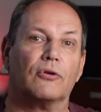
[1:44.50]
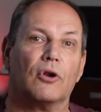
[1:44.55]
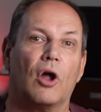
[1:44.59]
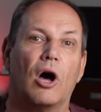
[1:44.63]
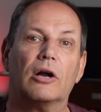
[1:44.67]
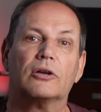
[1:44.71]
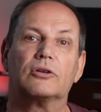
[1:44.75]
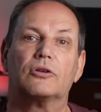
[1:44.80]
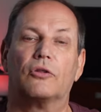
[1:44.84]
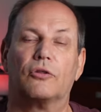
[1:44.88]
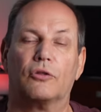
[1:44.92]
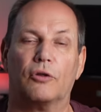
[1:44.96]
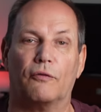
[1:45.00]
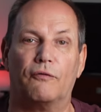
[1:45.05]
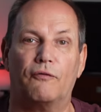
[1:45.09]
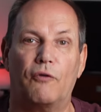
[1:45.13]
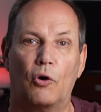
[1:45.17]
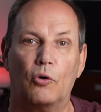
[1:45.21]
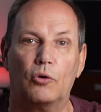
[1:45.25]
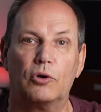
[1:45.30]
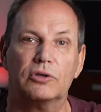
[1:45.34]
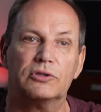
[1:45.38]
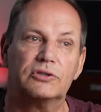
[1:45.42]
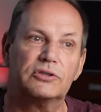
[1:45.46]
locked the
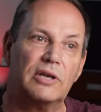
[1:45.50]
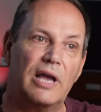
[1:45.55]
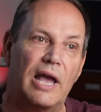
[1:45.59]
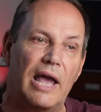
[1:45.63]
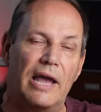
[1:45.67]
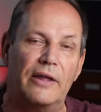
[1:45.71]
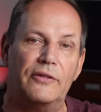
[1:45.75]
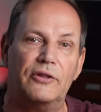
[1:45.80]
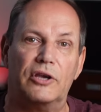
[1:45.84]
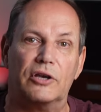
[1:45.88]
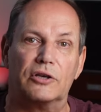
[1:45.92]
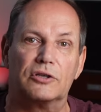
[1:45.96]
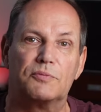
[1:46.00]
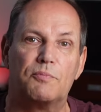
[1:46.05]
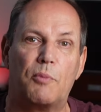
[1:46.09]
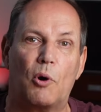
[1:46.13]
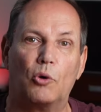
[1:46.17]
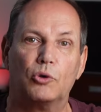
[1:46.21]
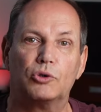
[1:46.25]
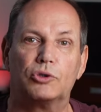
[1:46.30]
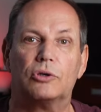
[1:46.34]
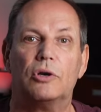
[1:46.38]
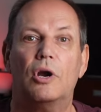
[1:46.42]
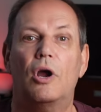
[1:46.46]
focus and the
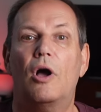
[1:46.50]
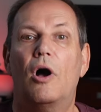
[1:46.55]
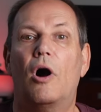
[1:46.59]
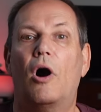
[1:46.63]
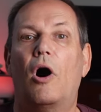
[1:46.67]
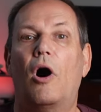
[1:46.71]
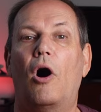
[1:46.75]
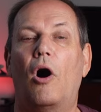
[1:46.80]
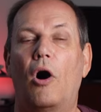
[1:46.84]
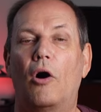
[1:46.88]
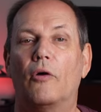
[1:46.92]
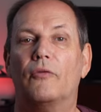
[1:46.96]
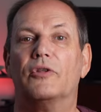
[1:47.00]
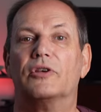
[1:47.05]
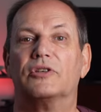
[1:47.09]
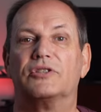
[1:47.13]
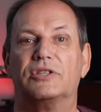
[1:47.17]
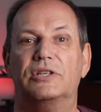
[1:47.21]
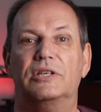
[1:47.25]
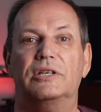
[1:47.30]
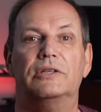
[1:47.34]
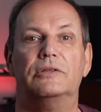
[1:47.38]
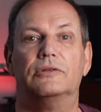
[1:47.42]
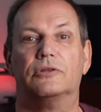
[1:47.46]
exposure on the
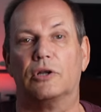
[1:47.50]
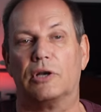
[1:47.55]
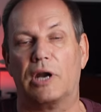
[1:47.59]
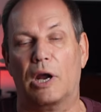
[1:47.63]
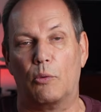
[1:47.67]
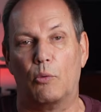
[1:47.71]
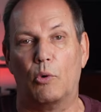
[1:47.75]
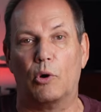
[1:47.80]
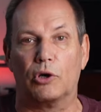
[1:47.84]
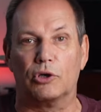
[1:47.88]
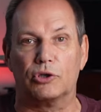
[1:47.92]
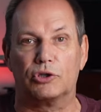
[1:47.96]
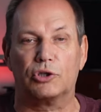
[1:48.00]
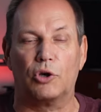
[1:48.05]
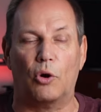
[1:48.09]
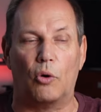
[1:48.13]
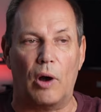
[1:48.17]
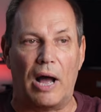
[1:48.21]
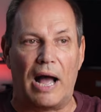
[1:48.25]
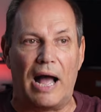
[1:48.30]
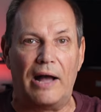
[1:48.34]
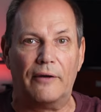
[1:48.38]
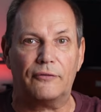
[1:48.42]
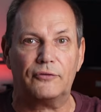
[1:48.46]
scene that I wanna
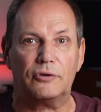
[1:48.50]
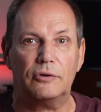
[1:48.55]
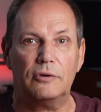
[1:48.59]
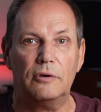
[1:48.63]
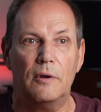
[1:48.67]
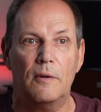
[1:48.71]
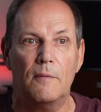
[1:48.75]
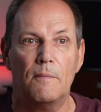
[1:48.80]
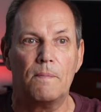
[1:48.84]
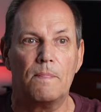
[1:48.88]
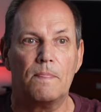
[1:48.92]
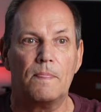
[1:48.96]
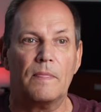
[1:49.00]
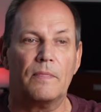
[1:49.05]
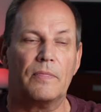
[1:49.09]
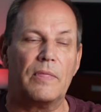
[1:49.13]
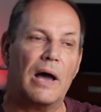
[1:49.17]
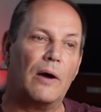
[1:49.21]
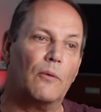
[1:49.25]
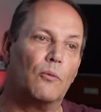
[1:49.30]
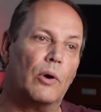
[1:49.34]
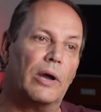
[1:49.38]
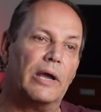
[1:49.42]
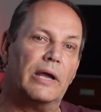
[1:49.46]
show after.
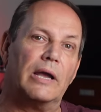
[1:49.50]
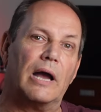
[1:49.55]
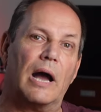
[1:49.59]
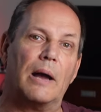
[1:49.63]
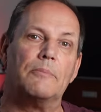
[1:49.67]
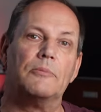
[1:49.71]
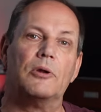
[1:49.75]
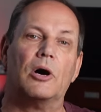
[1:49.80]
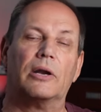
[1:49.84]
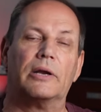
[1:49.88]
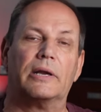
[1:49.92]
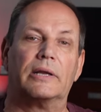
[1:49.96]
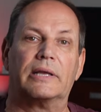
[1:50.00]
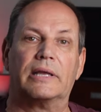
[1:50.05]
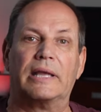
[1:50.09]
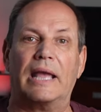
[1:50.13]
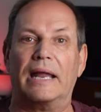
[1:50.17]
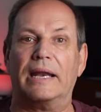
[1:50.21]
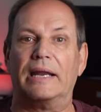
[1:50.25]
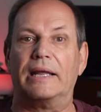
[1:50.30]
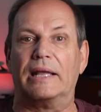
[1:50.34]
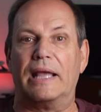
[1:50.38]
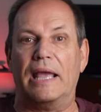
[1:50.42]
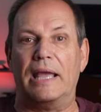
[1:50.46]
That way I'm not
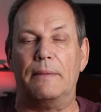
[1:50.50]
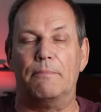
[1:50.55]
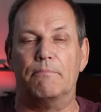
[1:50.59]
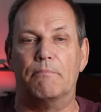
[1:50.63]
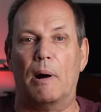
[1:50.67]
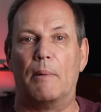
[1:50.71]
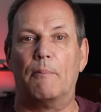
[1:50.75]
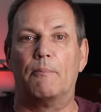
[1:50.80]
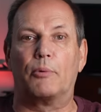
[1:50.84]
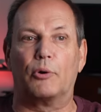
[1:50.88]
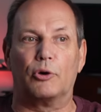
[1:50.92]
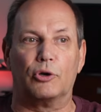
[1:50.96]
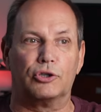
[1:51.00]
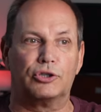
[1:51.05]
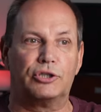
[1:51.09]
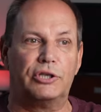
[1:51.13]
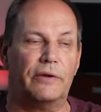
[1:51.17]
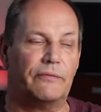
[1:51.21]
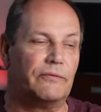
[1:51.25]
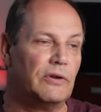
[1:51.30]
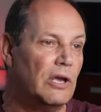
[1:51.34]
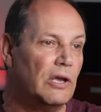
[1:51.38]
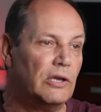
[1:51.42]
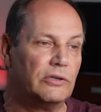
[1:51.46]
getting a bumper
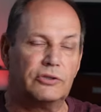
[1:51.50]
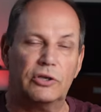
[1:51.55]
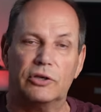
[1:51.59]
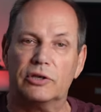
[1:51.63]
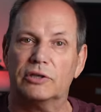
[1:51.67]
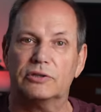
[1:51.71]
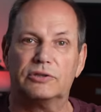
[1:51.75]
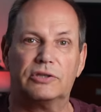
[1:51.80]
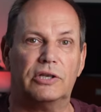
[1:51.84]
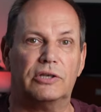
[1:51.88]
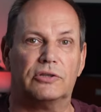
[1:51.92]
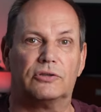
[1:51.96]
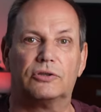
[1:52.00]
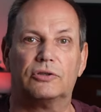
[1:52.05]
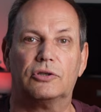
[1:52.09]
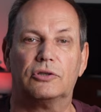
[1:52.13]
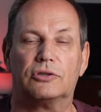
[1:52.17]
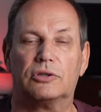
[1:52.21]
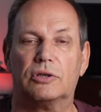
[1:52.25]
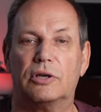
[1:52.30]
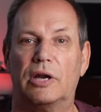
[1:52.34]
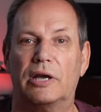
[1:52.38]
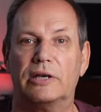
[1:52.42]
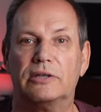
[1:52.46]
shift. So you can see it's
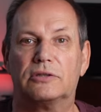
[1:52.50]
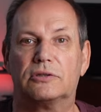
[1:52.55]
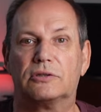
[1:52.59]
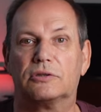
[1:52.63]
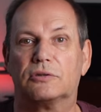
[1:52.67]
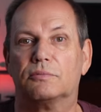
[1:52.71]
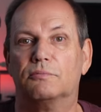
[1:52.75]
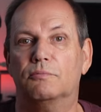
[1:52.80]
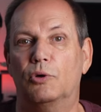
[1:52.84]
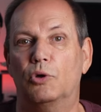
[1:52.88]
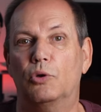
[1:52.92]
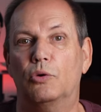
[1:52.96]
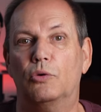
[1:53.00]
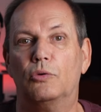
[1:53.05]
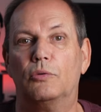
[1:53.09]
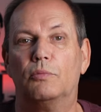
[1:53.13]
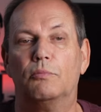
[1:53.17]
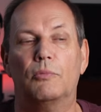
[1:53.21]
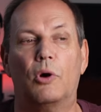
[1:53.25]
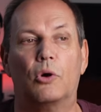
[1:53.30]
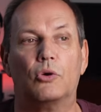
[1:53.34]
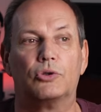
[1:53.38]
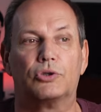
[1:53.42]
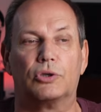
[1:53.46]
just a nice smooth
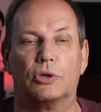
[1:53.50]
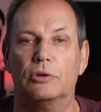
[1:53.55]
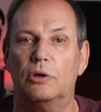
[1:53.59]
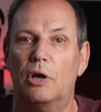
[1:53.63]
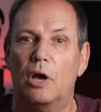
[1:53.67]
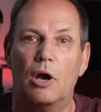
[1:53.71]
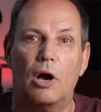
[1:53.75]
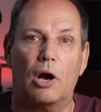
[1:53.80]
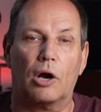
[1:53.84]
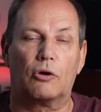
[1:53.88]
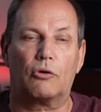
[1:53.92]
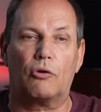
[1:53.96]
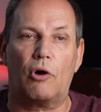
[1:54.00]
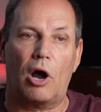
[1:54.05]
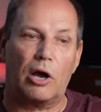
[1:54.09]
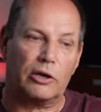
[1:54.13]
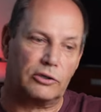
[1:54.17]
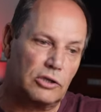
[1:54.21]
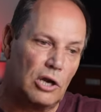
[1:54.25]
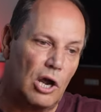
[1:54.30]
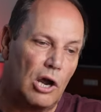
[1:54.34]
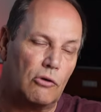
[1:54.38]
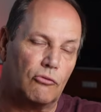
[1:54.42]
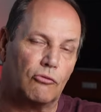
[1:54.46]
motion
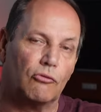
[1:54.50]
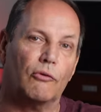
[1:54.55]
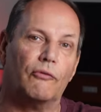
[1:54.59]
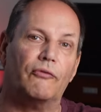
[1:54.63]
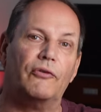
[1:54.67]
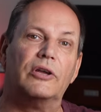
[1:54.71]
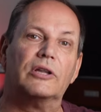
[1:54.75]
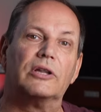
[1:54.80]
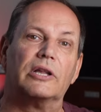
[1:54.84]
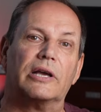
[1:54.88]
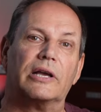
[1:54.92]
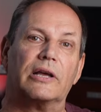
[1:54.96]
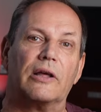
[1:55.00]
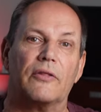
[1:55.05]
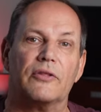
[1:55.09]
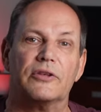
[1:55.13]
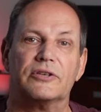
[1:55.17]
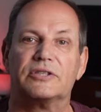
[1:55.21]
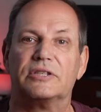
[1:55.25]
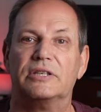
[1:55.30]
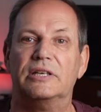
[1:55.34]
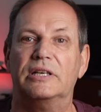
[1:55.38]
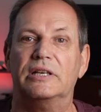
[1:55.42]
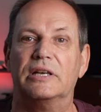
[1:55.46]
across revealing the
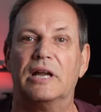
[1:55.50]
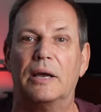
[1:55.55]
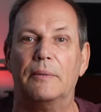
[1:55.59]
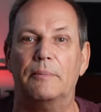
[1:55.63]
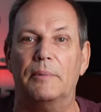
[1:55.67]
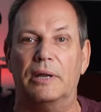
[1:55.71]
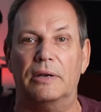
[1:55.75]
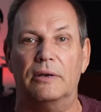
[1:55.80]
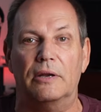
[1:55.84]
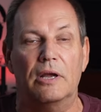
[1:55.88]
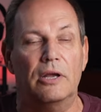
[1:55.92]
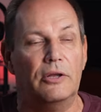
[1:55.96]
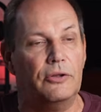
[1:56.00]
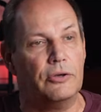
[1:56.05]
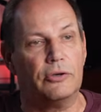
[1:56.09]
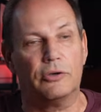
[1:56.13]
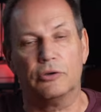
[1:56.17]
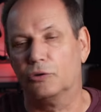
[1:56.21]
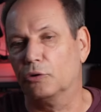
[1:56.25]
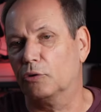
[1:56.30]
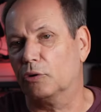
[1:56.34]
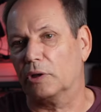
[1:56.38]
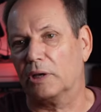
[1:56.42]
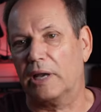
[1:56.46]
scene I'm in. You
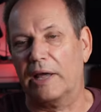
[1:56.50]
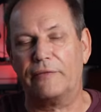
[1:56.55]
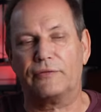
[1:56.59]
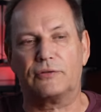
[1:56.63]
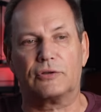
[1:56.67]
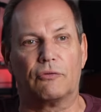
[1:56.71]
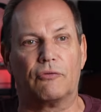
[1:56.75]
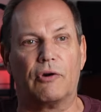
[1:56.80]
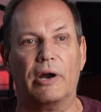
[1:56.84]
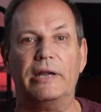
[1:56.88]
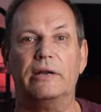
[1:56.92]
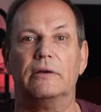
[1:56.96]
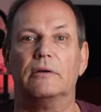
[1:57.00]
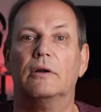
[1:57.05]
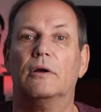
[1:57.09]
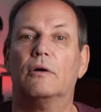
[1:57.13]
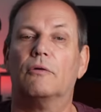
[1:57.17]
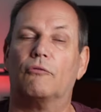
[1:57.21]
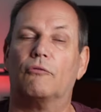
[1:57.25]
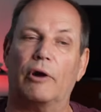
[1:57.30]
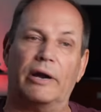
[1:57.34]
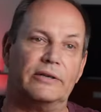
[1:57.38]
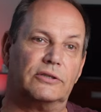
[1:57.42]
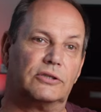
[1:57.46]
can do it left to right
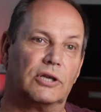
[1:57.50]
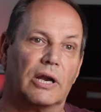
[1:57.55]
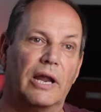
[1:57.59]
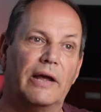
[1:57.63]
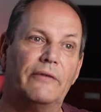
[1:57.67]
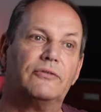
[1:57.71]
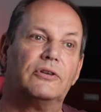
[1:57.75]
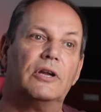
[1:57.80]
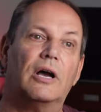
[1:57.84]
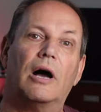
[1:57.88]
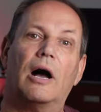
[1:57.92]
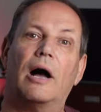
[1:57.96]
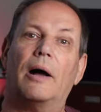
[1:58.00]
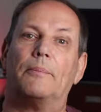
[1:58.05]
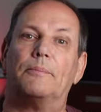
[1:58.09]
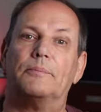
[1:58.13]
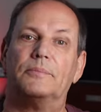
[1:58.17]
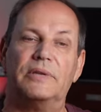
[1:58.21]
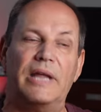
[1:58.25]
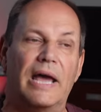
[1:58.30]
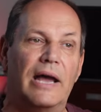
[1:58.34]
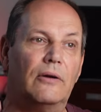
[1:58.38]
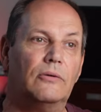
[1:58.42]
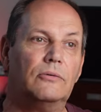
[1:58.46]
to left,
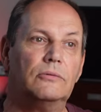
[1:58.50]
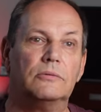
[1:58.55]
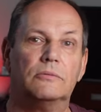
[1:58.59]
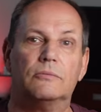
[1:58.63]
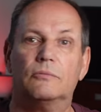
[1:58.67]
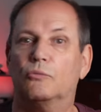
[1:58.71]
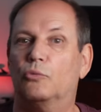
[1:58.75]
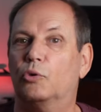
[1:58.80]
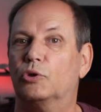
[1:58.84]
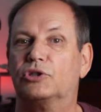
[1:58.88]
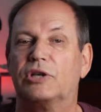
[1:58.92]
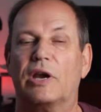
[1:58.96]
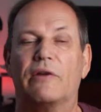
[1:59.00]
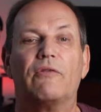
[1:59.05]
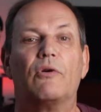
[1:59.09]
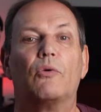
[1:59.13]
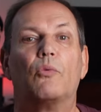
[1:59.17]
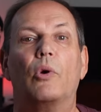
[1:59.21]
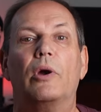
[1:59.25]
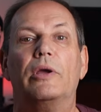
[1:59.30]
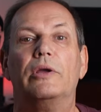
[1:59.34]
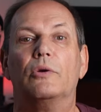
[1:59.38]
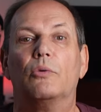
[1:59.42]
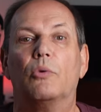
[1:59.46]
up, down, whichever
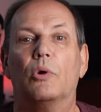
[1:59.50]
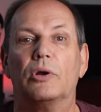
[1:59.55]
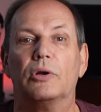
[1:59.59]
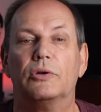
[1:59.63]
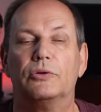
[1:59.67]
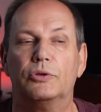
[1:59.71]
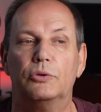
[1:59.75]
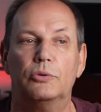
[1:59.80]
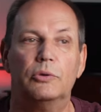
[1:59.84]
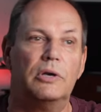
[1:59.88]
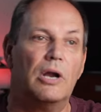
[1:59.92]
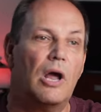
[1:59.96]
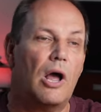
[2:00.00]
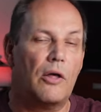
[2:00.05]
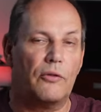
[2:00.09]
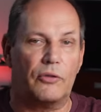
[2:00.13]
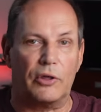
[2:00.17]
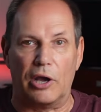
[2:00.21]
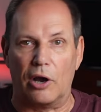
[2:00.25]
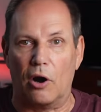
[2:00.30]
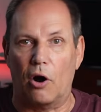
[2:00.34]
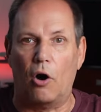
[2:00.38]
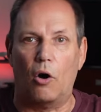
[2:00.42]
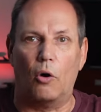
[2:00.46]
way you want to do it,
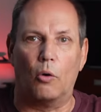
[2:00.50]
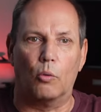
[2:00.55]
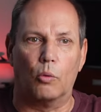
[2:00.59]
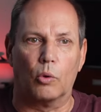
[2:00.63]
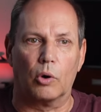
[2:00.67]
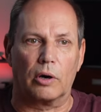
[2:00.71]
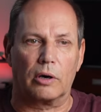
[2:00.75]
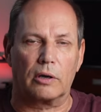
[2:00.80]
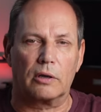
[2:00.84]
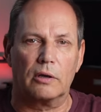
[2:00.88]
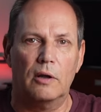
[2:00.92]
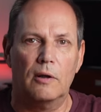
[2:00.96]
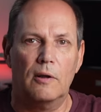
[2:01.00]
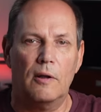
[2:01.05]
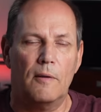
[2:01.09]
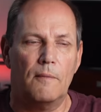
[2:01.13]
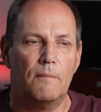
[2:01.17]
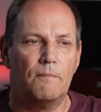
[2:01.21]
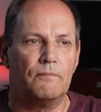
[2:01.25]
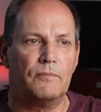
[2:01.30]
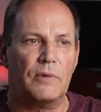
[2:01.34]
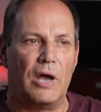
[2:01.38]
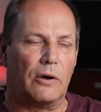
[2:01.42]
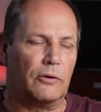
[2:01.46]
they all work.
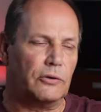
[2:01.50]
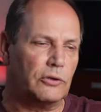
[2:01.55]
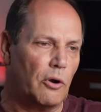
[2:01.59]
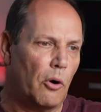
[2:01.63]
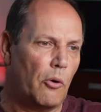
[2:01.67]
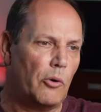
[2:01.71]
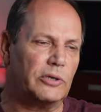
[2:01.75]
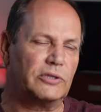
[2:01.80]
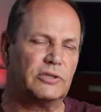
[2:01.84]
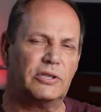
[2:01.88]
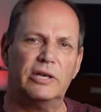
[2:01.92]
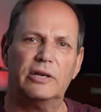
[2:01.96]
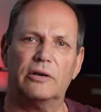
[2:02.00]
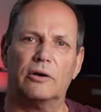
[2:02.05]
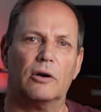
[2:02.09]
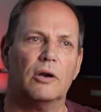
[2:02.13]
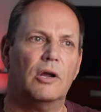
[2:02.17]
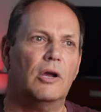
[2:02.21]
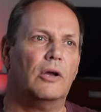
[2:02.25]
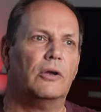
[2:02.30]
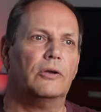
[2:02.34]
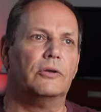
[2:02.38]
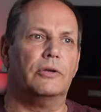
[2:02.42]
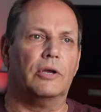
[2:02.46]
Now you always hear
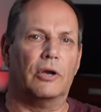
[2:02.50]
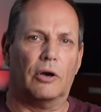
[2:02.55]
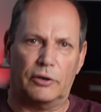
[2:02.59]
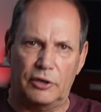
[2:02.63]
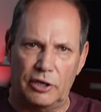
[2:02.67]
you